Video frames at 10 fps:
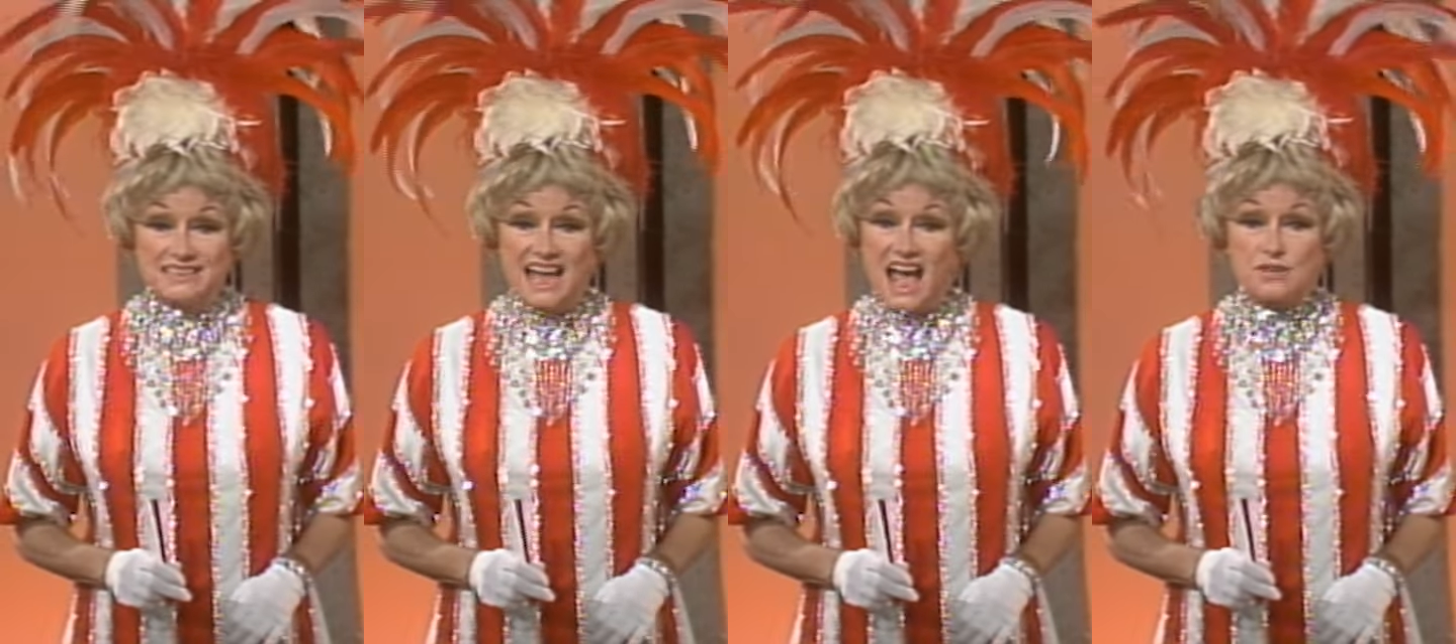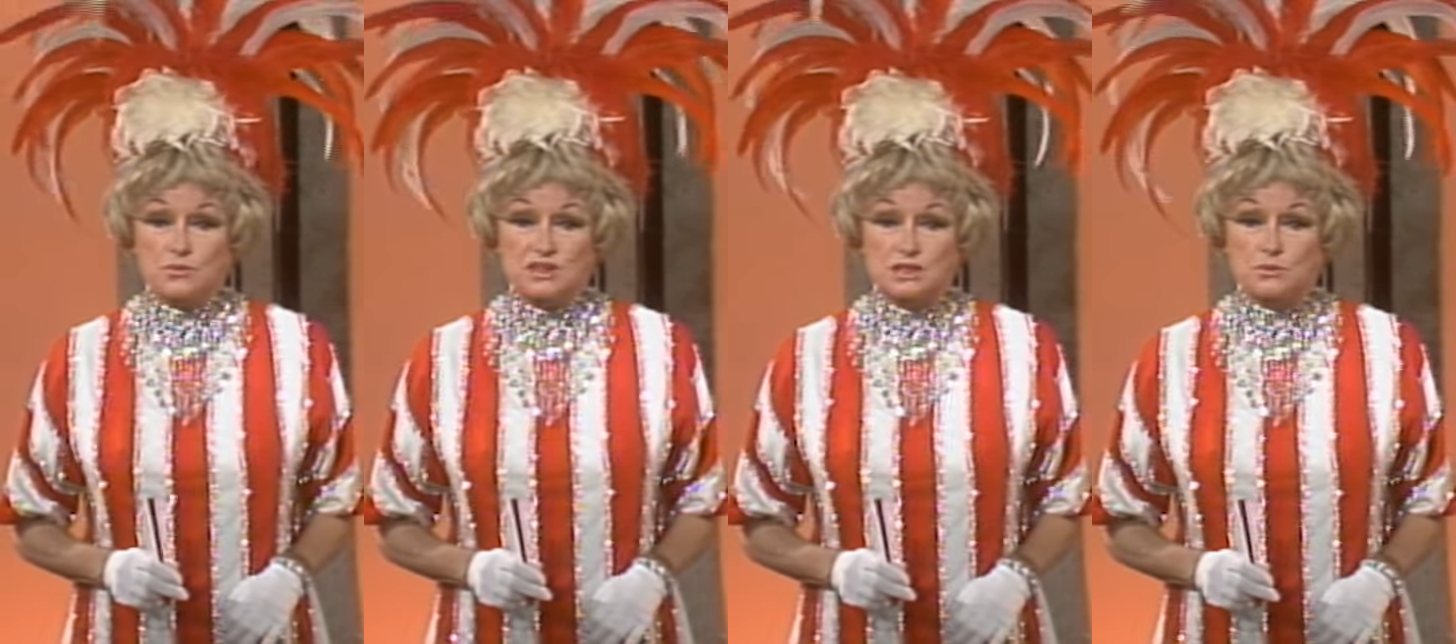not
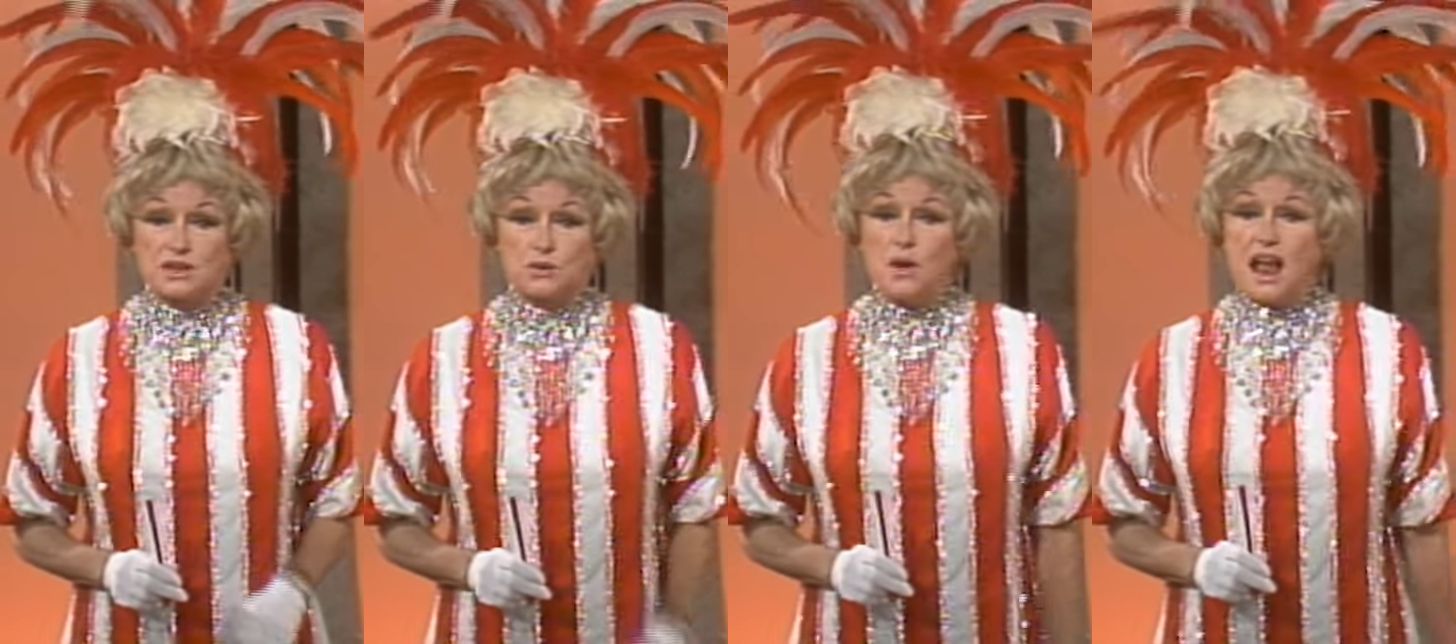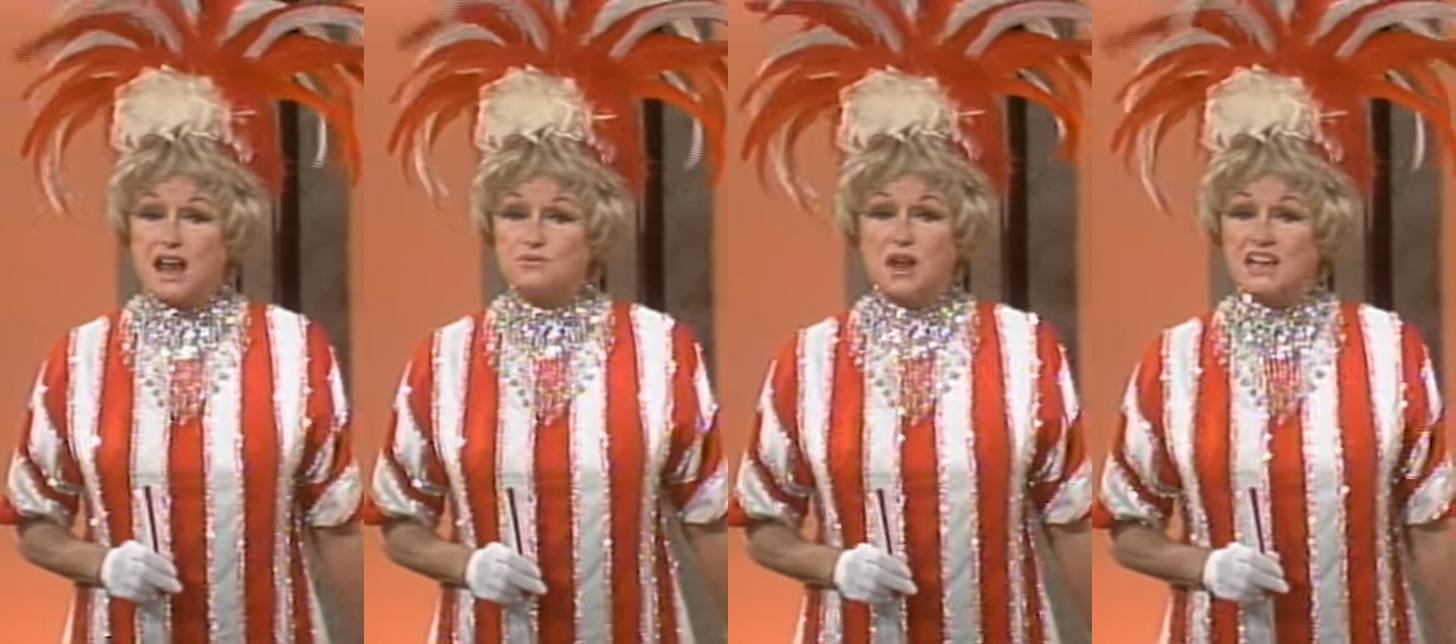with the
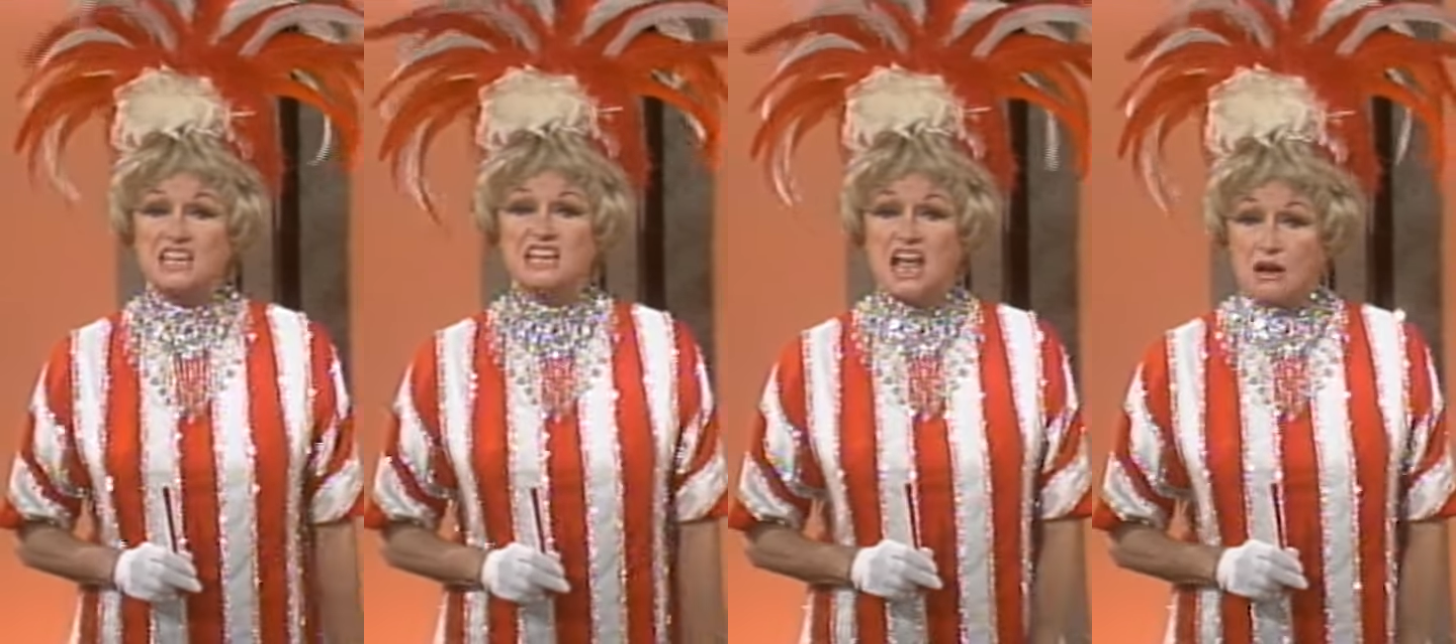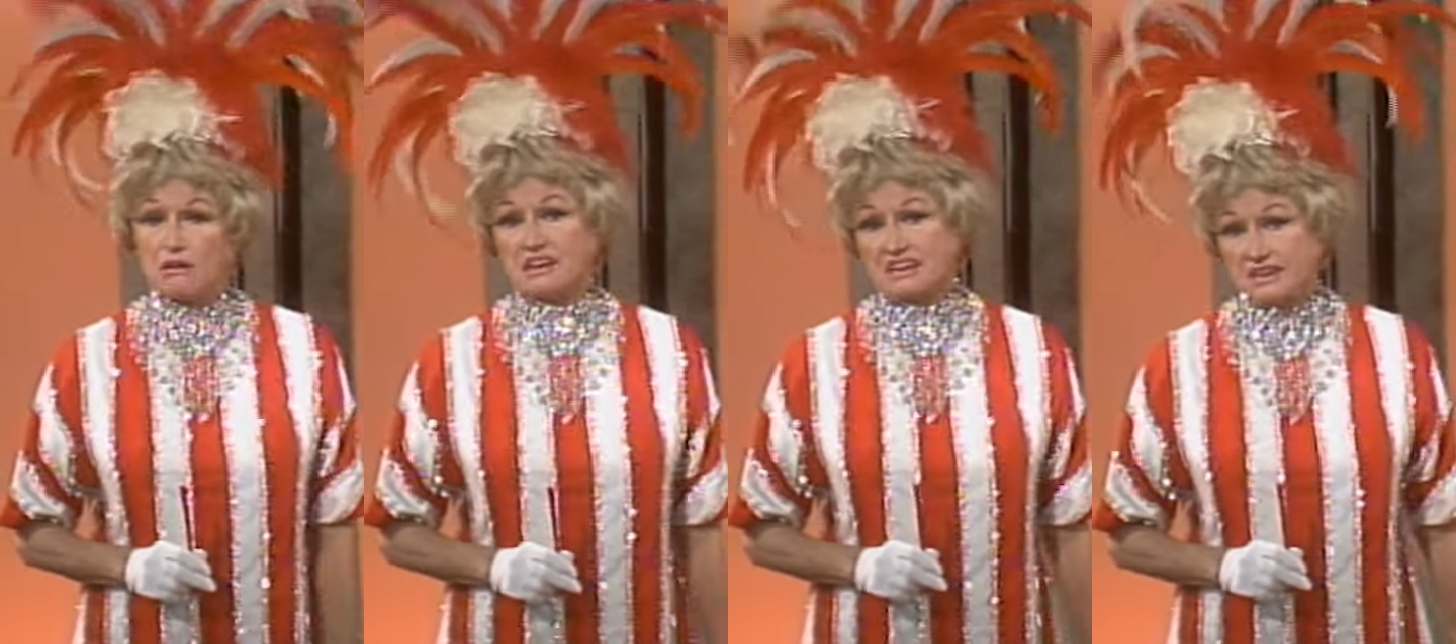required
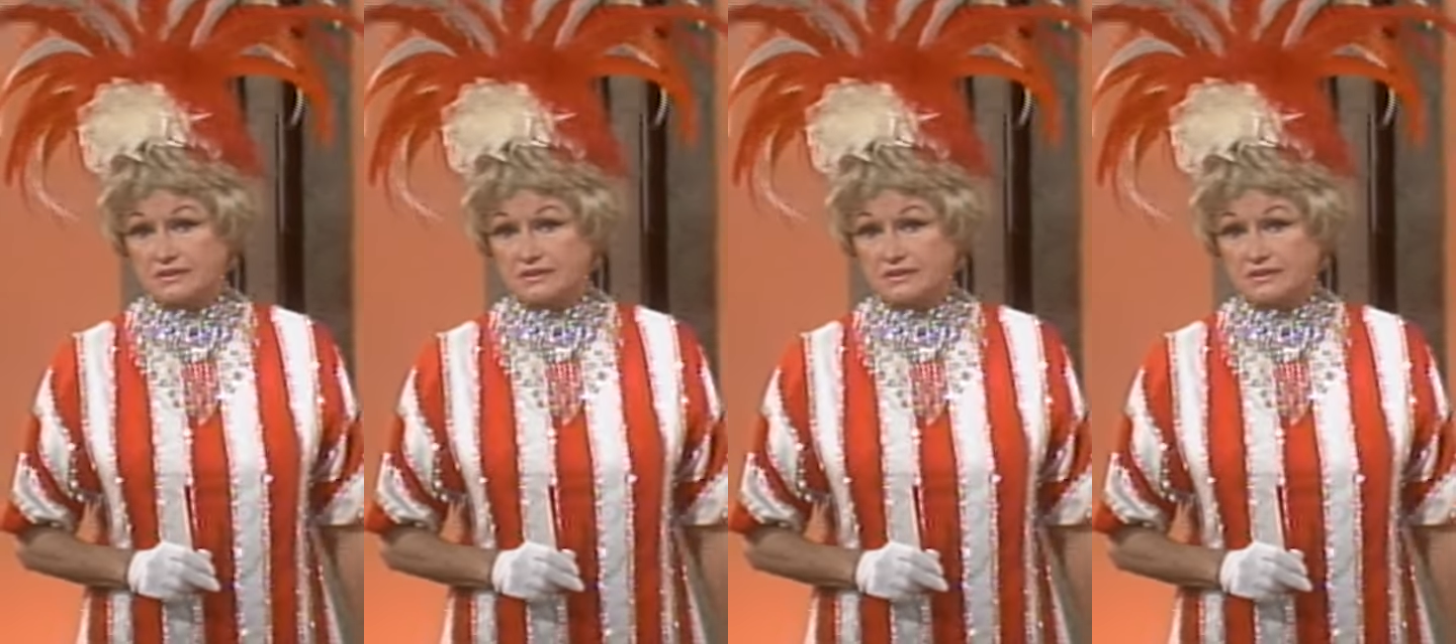regularity.